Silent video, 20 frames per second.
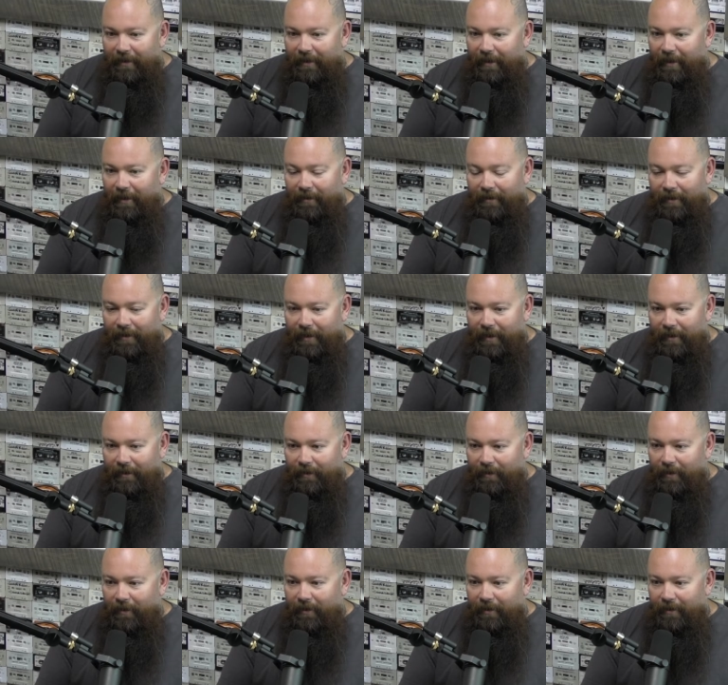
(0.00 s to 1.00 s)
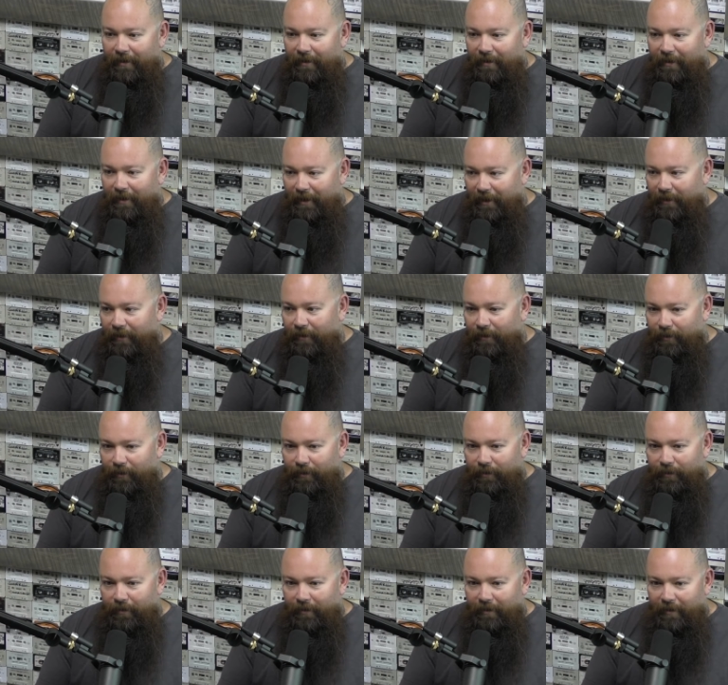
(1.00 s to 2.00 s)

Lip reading: then I was like, well, these are cool.